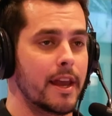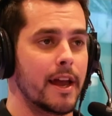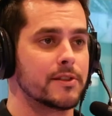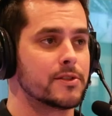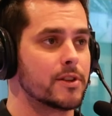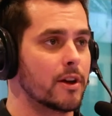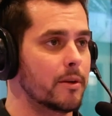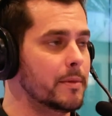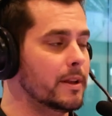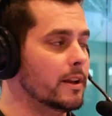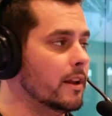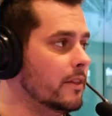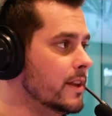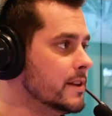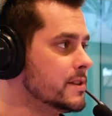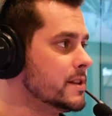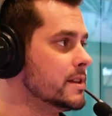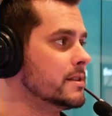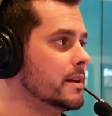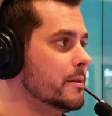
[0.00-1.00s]
Yeah. So, I mean,
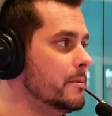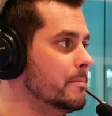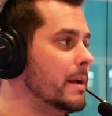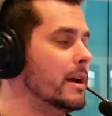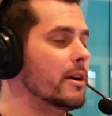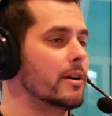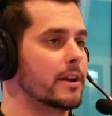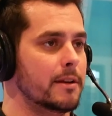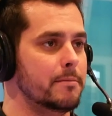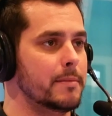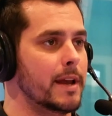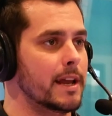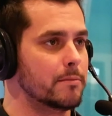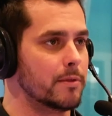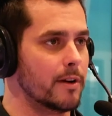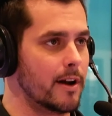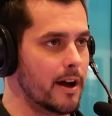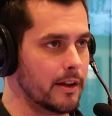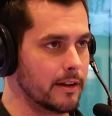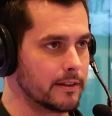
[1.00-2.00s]
this is the American made
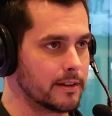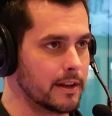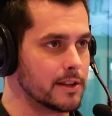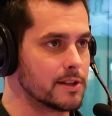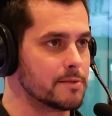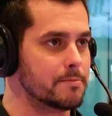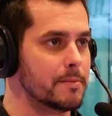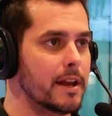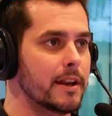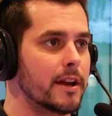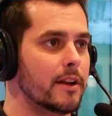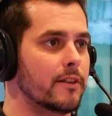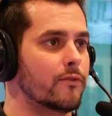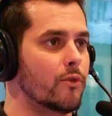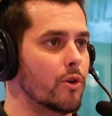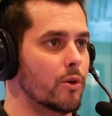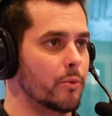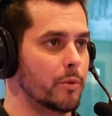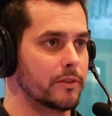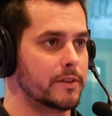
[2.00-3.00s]
product and it's made out of
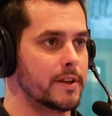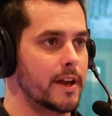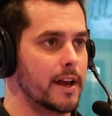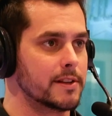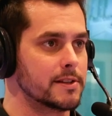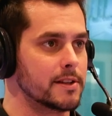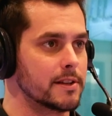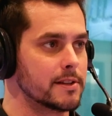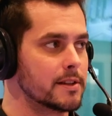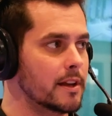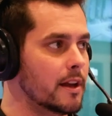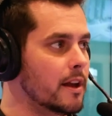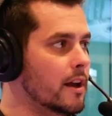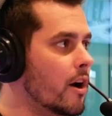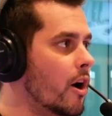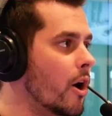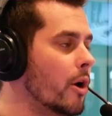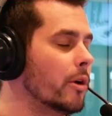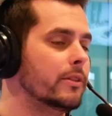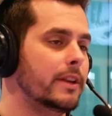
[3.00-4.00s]
Fort Worth, Texas.
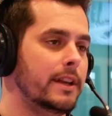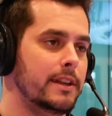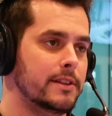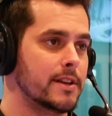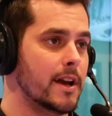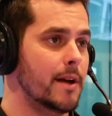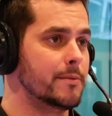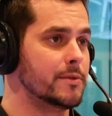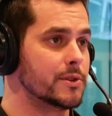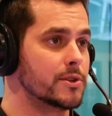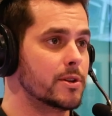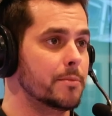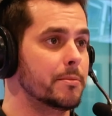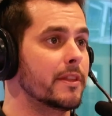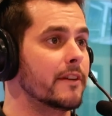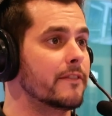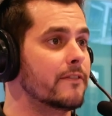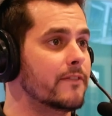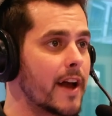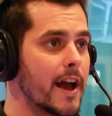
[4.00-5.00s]
Our lead times are some of
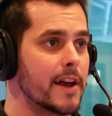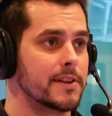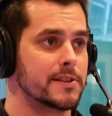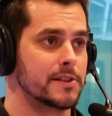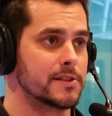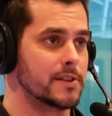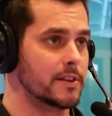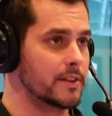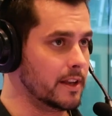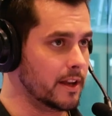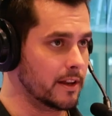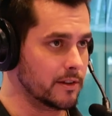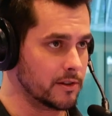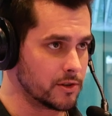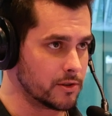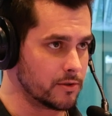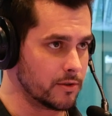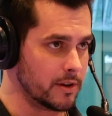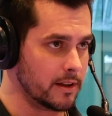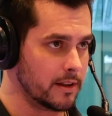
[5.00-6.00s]
the fastest in the
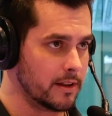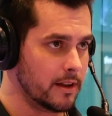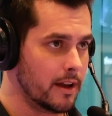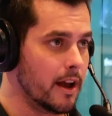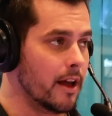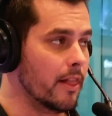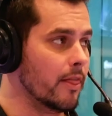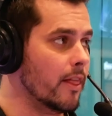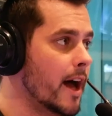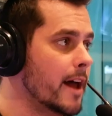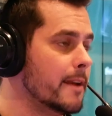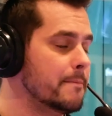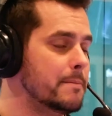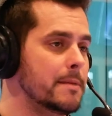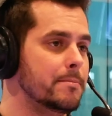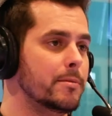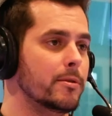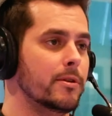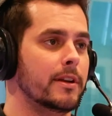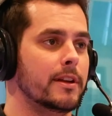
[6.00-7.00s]
industry. A lot of
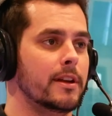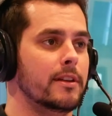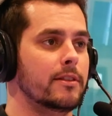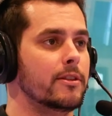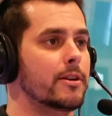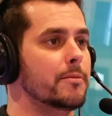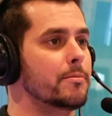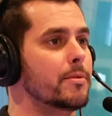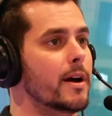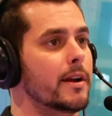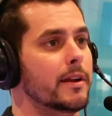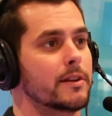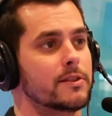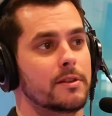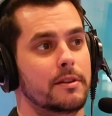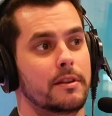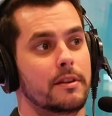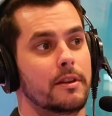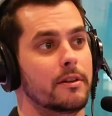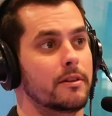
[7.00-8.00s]
people are getting their products
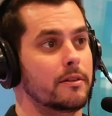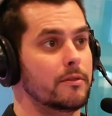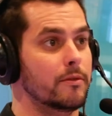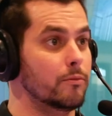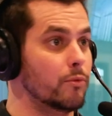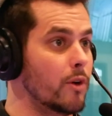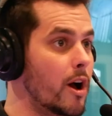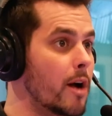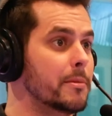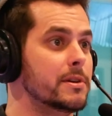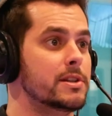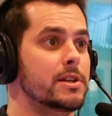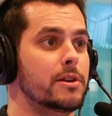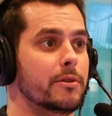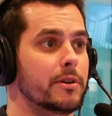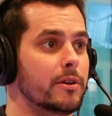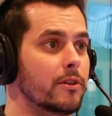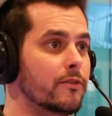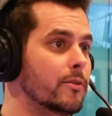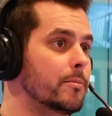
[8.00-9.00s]
and their raw
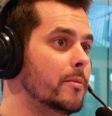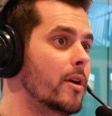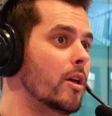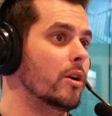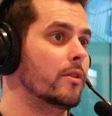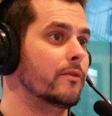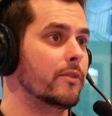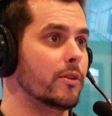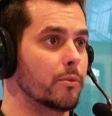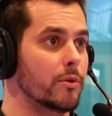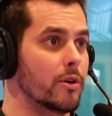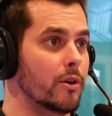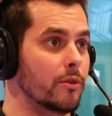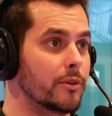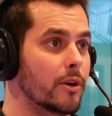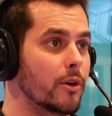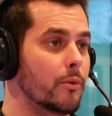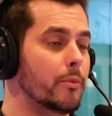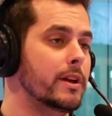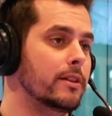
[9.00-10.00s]
material from all over the world.
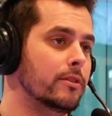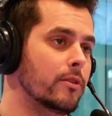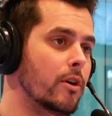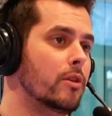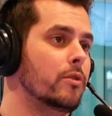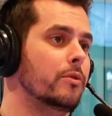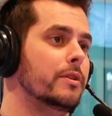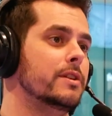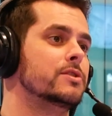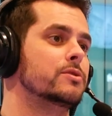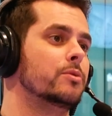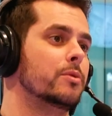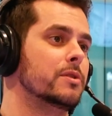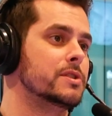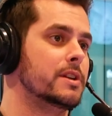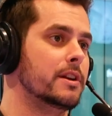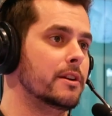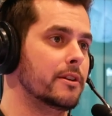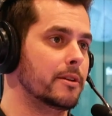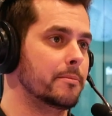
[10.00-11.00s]
We locally
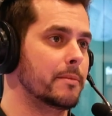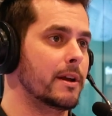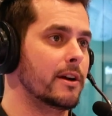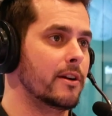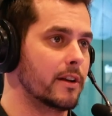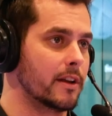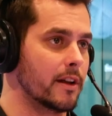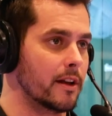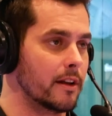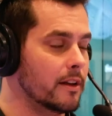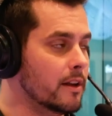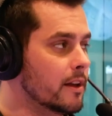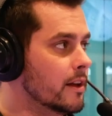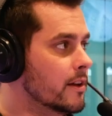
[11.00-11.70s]
source here in America.